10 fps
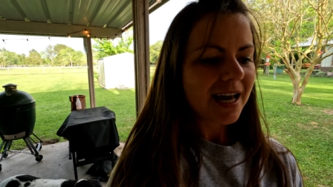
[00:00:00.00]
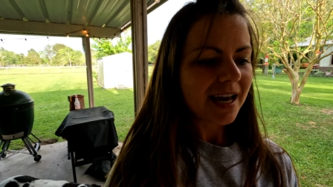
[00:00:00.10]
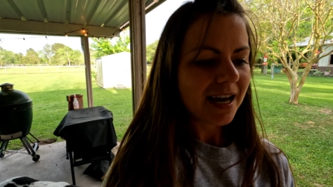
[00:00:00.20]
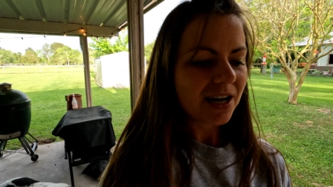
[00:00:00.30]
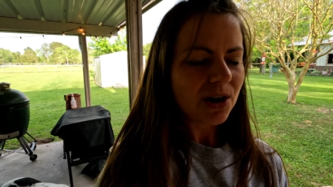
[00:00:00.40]

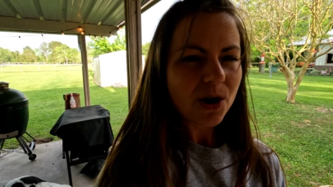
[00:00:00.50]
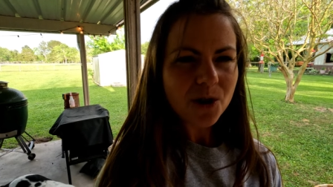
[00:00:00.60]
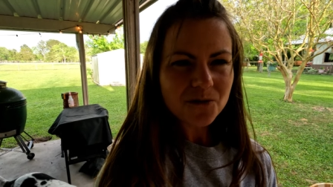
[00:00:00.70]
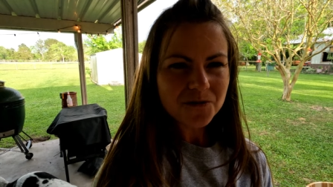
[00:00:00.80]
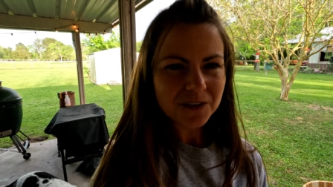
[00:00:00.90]
And
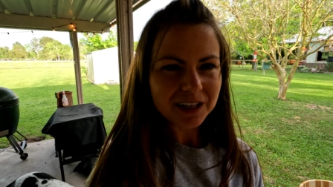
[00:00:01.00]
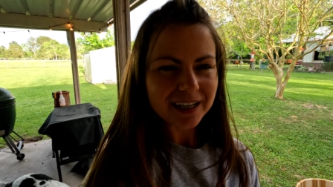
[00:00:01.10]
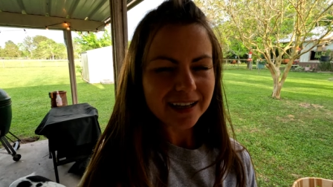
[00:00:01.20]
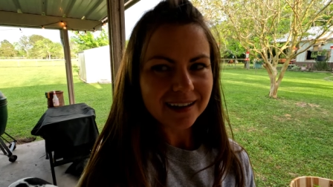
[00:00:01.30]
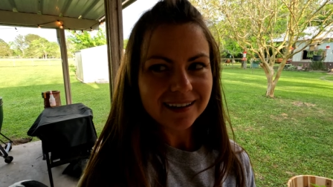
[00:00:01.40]

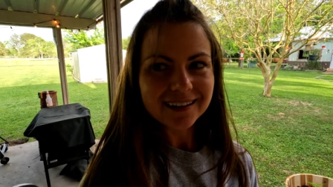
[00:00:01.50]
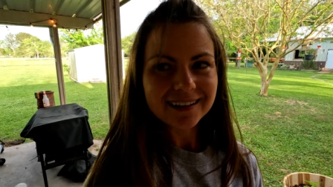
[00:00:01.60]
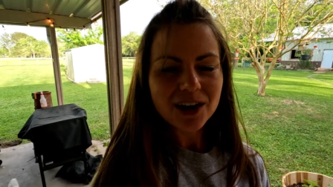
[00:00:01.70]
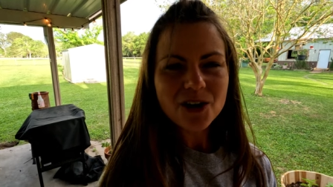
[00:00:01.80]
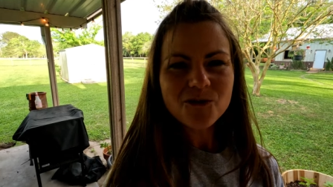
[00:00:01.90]
hopefully,
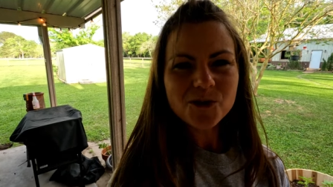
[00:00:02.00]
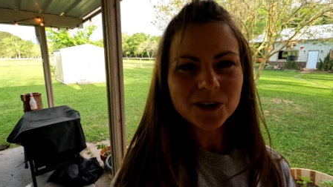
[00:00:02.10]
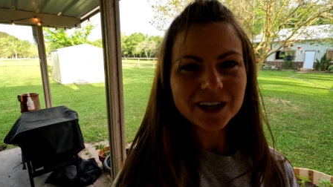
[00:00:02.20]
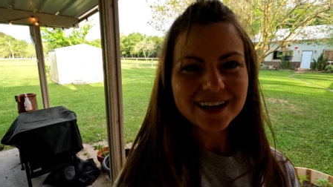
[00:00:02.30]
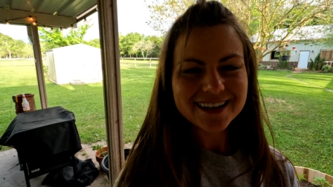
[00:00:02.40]

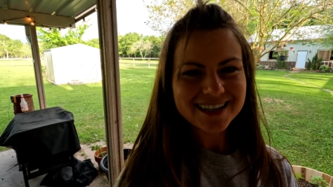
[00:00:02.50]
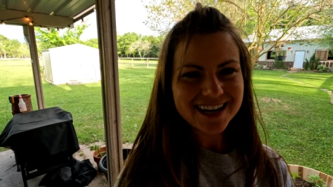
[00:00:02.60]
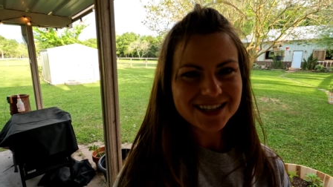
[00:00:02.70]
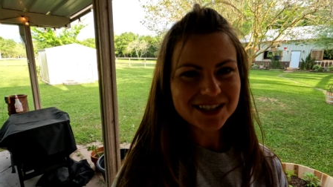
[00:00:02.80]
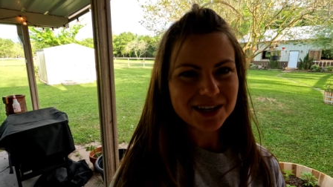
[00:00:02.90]
hopefully it
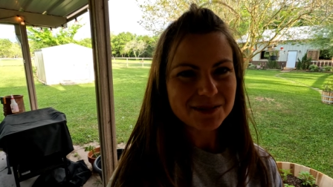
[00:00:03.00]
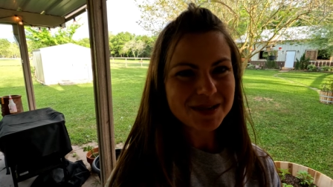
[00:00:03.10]
tastes good,